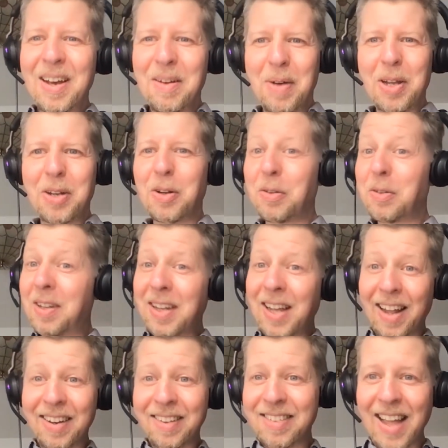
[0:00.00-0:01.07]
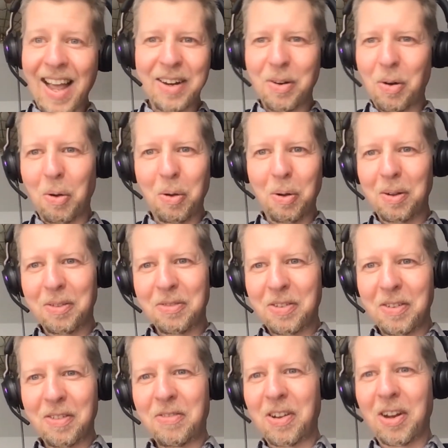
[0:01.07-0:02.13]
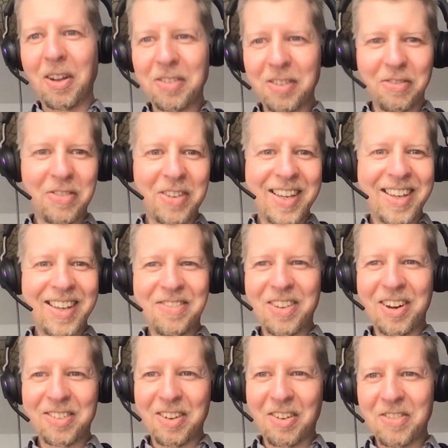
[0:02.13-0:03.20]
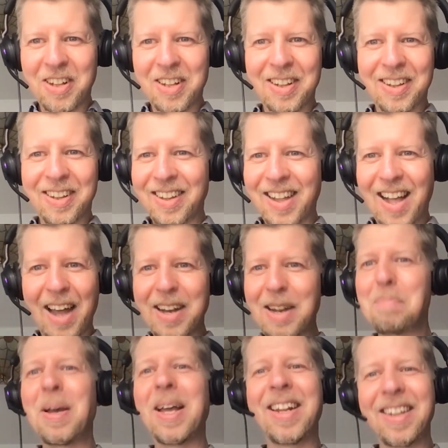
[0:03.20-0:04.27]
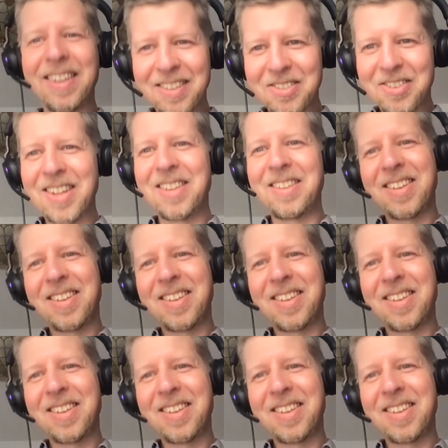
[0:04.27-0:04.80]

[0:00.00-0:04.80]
where you don't understand all philosophical underpinnings, right?